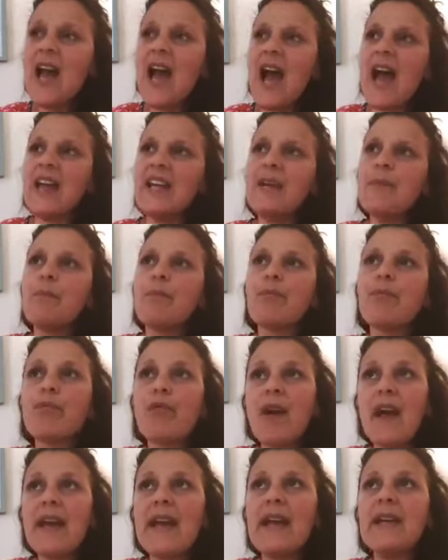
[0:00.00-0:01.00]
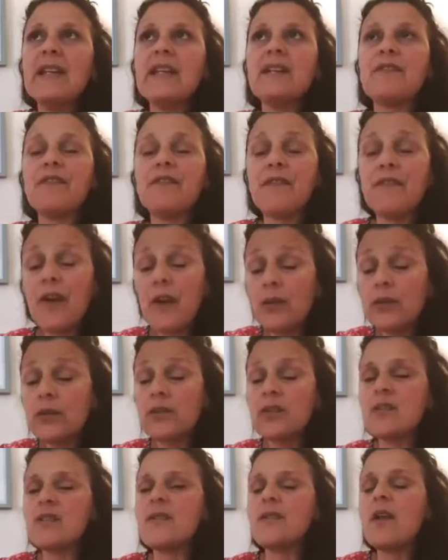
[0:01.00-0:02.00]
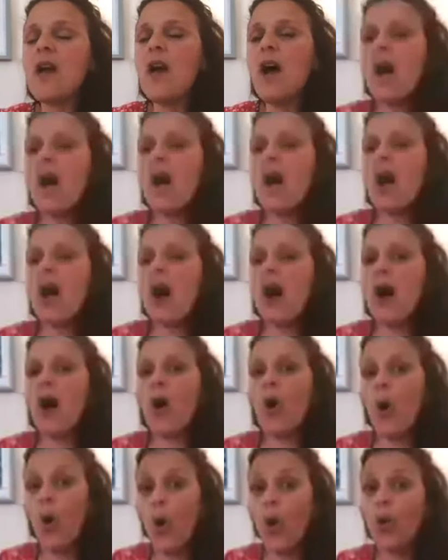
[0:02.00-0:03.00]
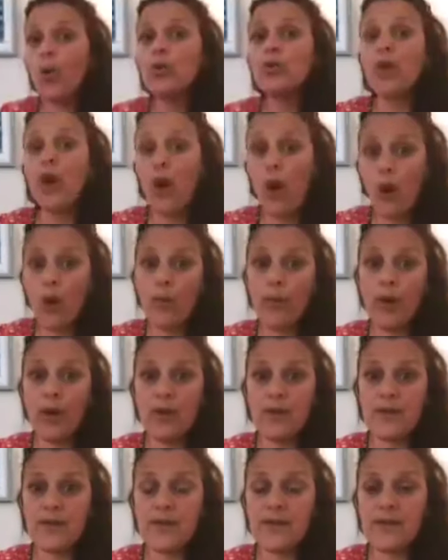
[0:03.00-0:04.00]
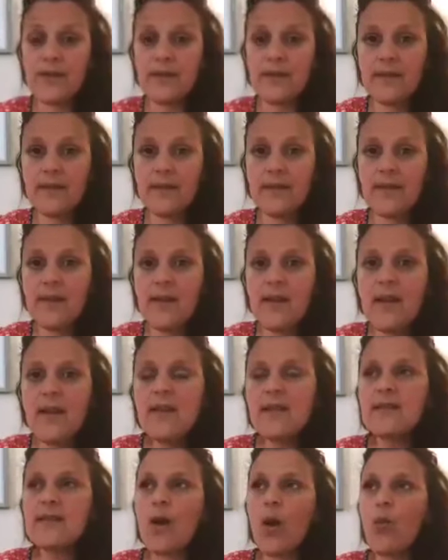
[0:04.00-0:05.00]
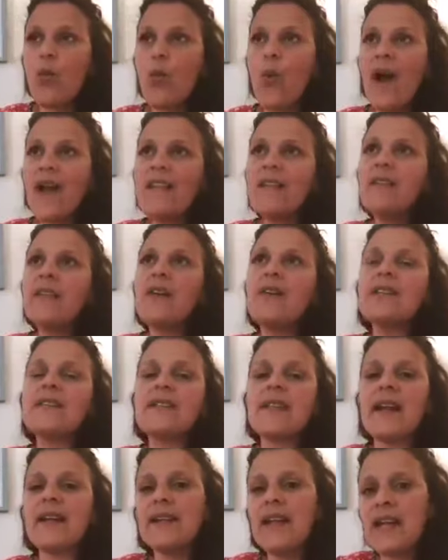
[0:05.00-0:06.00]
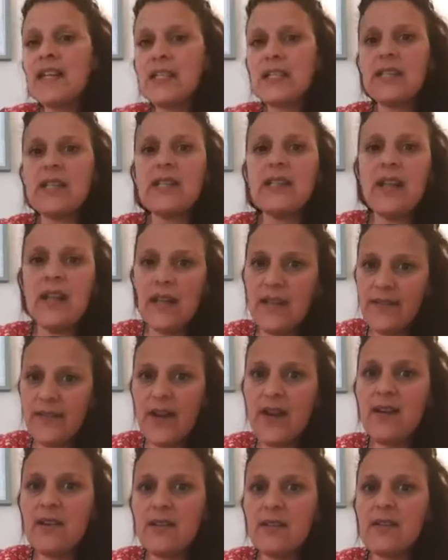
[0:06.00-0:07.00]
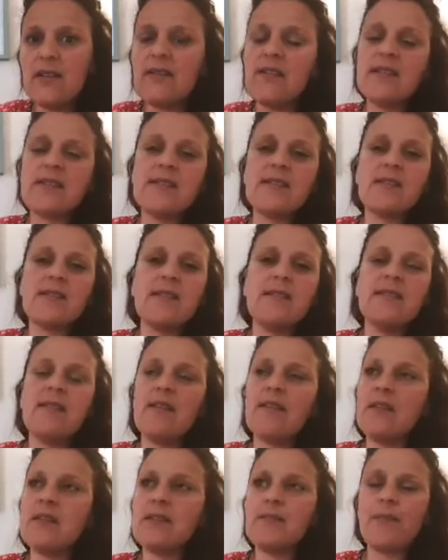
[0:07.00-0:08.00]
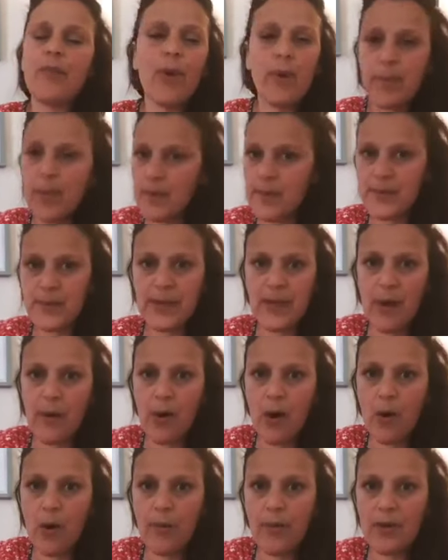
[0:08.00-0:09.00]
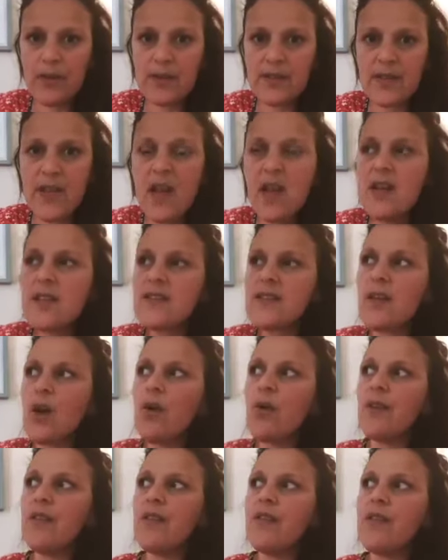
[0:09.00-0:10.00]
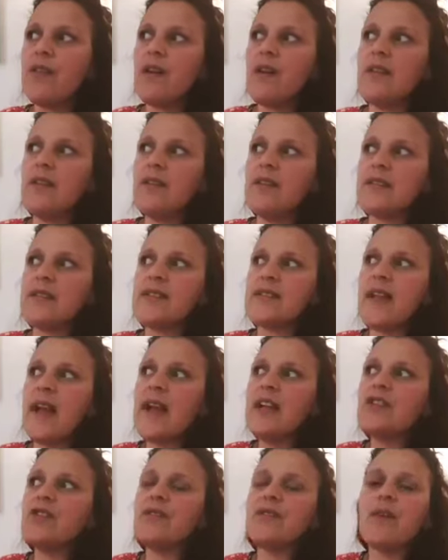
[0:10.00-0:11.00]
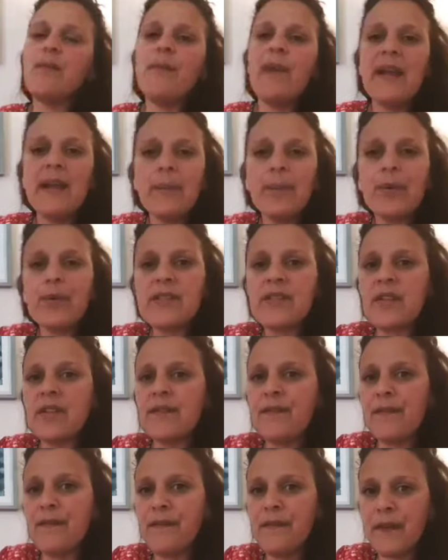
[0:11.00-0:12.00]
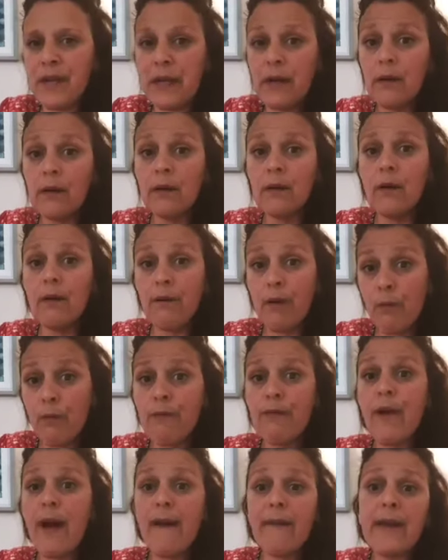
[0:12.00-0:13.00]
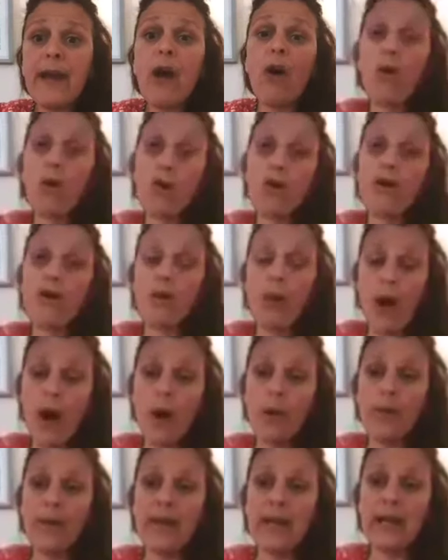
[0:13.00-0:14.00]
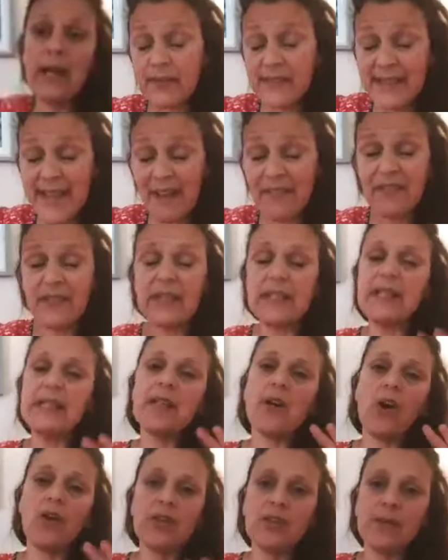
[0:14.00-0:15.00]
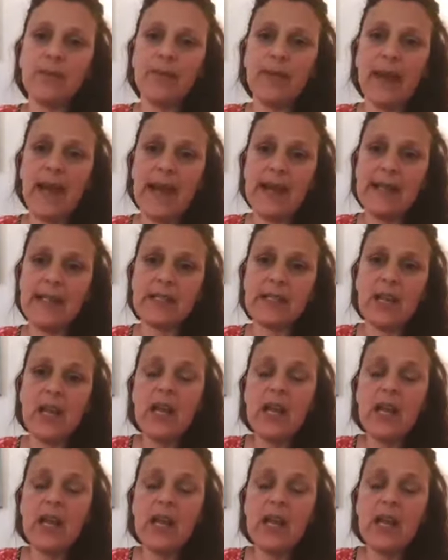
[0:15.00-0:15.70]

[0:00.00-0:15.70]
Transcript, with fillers: and it and it filters uh, old hormones. So when there is stagnation in the liver, there is there is problems with our hormones. So the the stage of the menopause can feel very overwhelming. Definitely contemplate